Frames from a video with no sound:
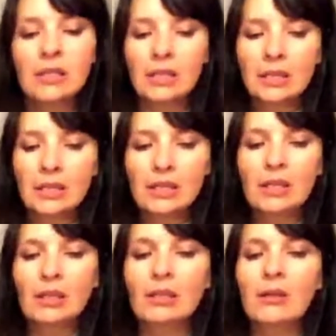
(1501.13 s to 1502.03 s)

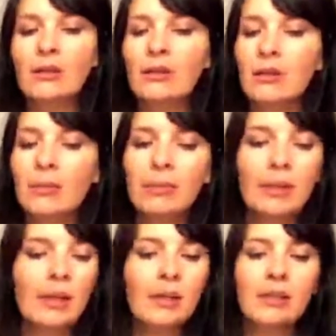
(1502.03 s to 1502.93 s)
seeking a
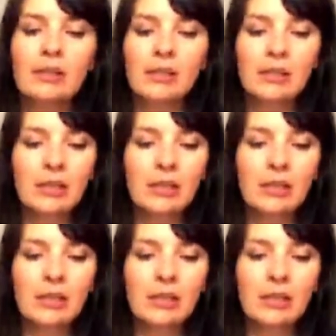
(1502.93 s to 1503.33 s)
place to